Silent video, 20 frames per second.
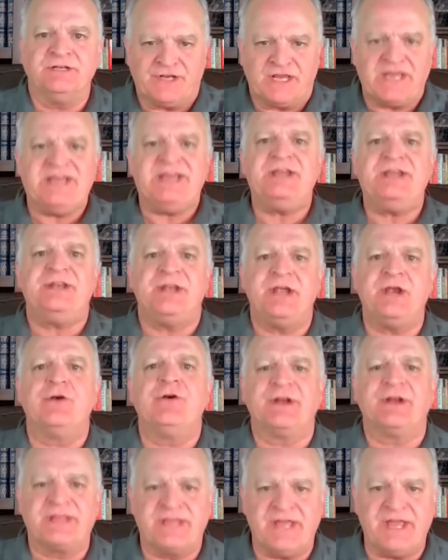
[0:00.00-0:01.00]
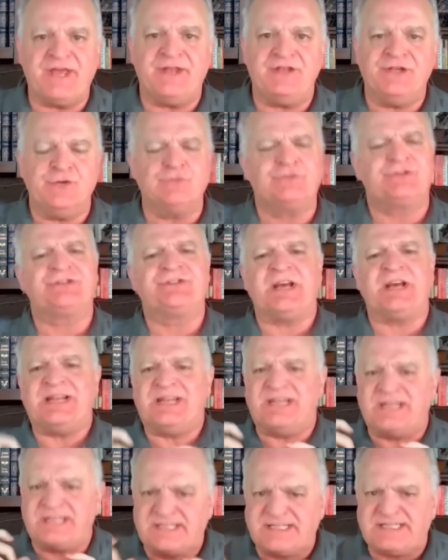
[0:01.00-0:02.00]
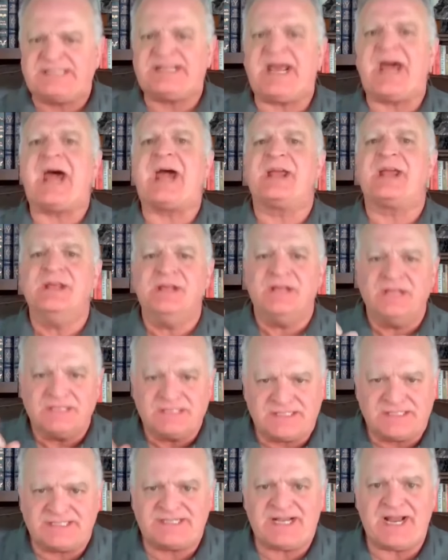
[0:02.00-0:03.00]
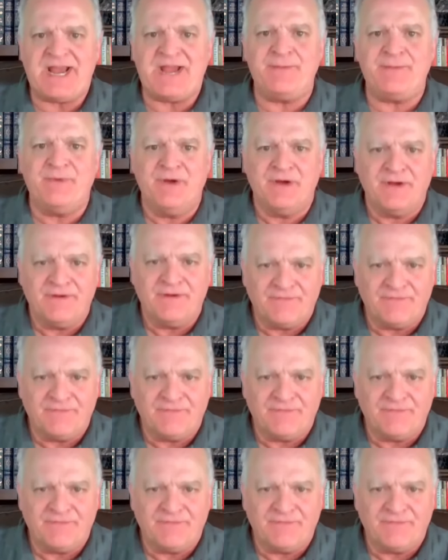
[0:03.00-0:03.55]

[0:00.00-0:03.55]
Keane here again uses that exact same